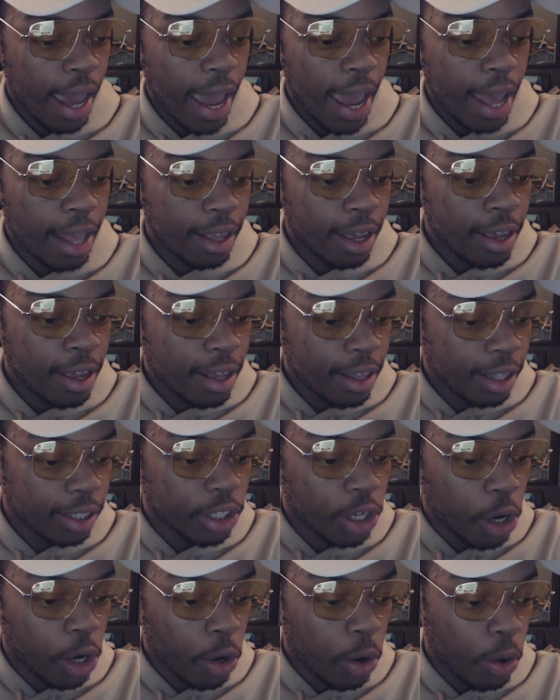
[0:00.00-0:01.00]
And
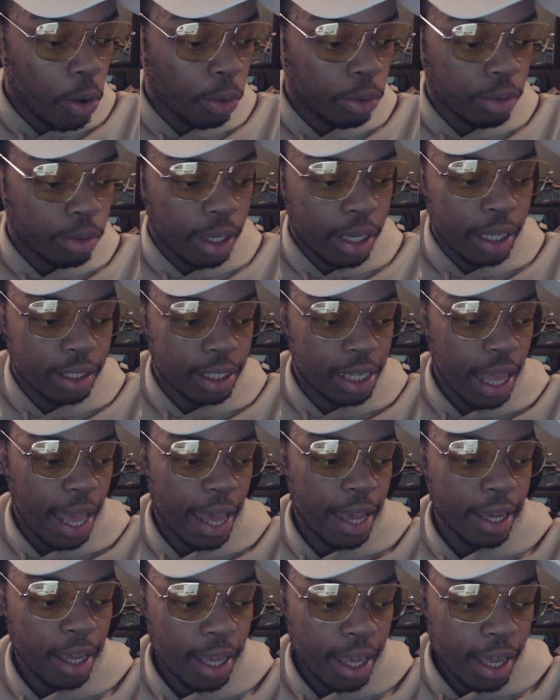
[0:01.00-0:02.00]
this girl is
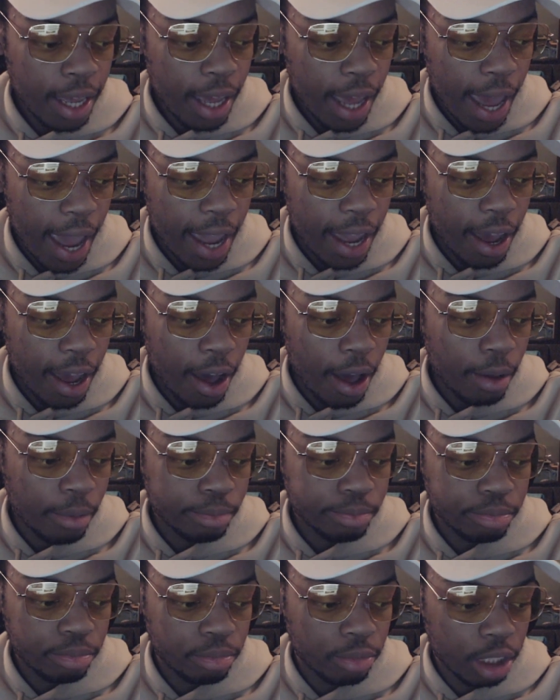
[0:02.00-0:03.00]
like, hey,
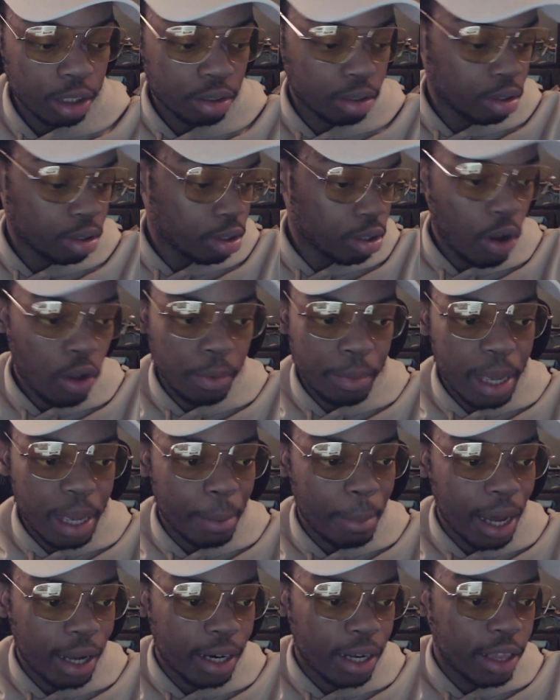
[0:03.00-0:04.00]
just told
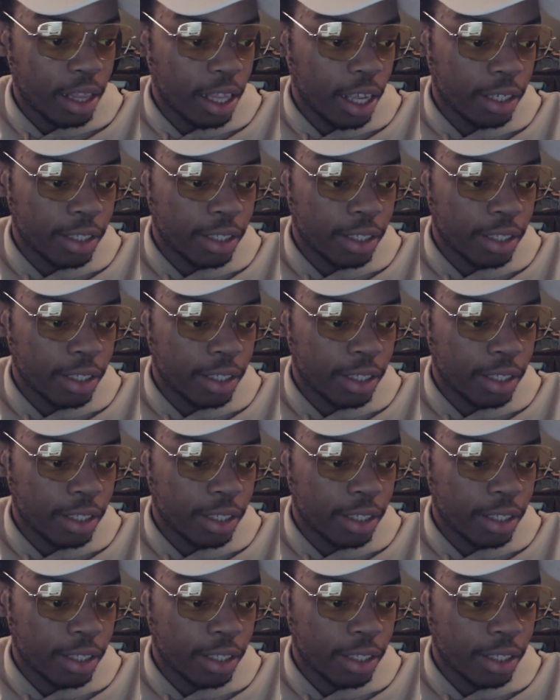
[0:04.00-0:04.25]
me about it.